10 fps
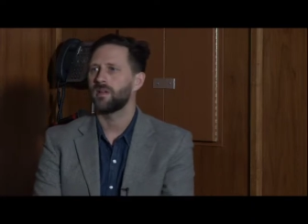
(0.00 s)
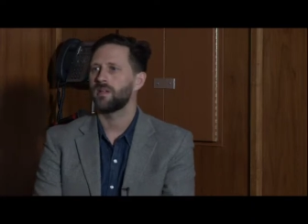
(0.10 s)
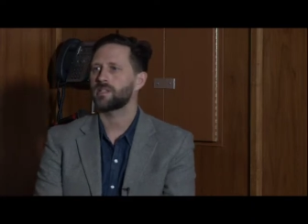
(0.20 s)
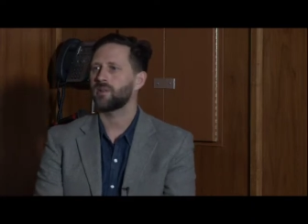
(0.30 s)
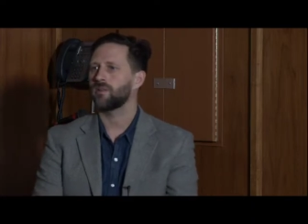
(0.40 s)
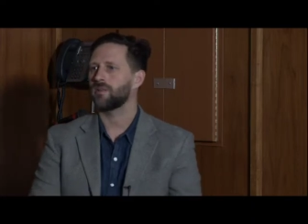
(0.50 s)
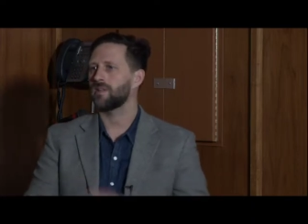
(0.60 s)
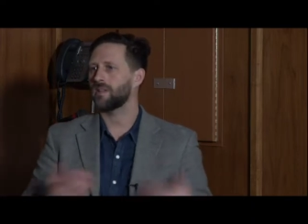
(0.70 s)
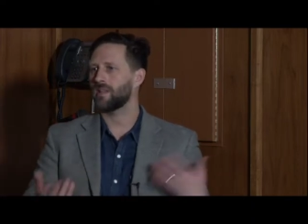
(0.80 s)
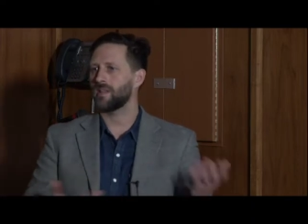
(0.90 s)
So
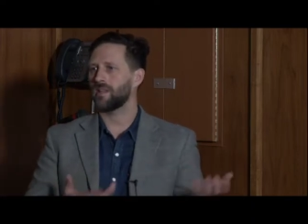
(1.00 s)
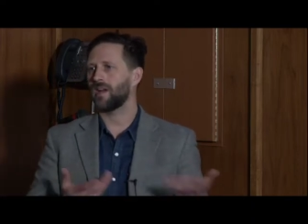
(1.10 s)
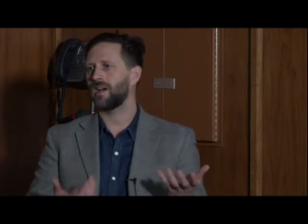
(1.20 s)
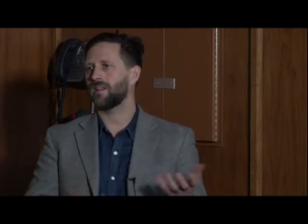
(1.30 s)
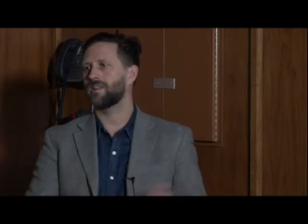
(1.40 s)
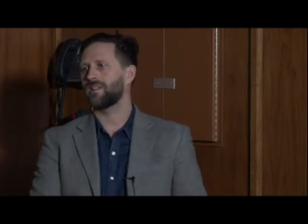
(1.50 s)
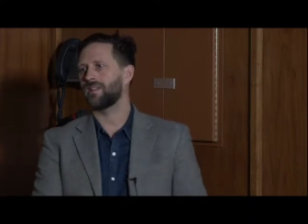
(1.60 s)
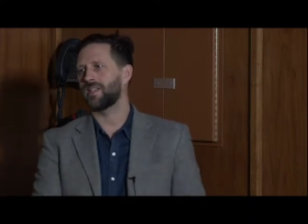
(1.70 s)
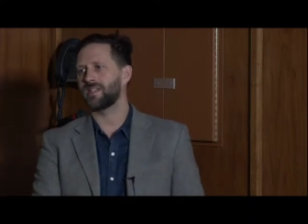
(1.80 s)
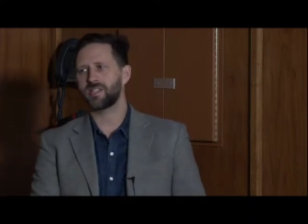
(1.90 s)
the
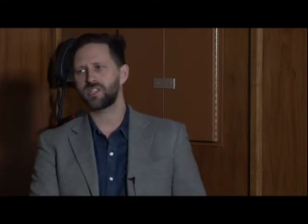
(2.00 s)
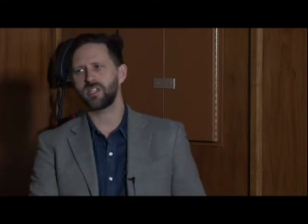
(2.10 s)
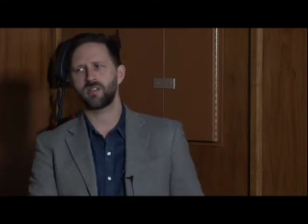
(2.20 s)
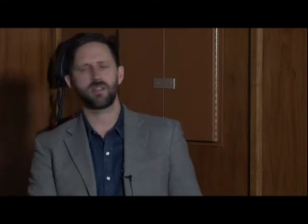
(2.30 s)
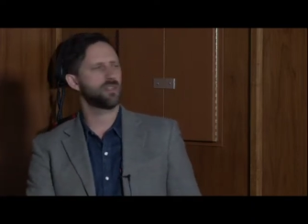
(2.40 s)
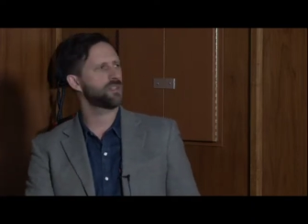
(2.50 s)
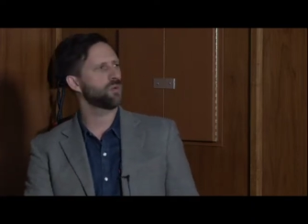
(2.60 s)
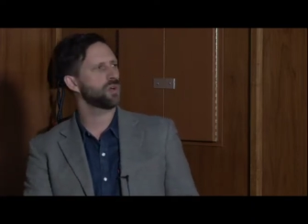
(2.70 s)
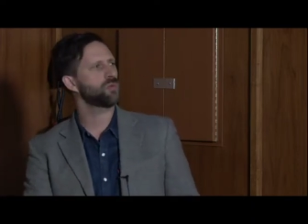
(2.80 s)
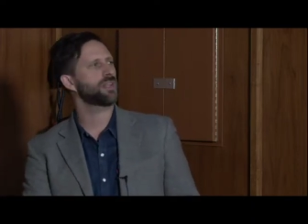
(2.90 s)
decision to
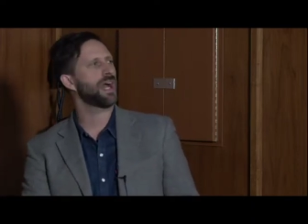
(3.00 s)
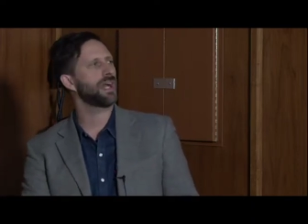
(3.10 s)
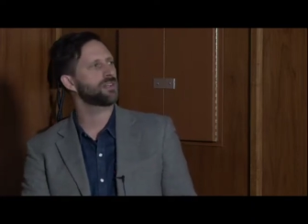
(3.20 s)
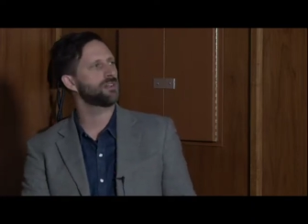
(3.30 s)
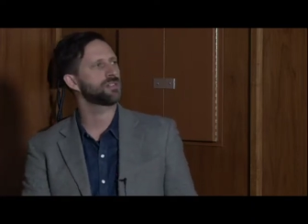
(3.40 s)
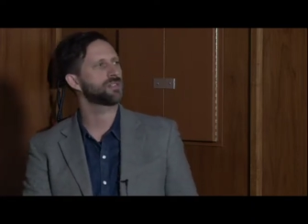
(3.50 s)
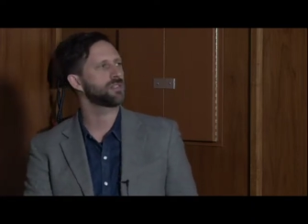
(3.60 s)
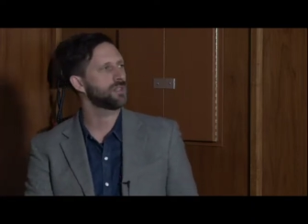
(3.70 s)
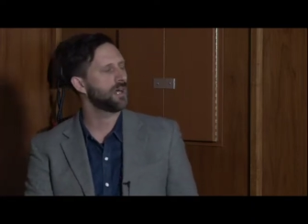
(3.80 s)
work with actors,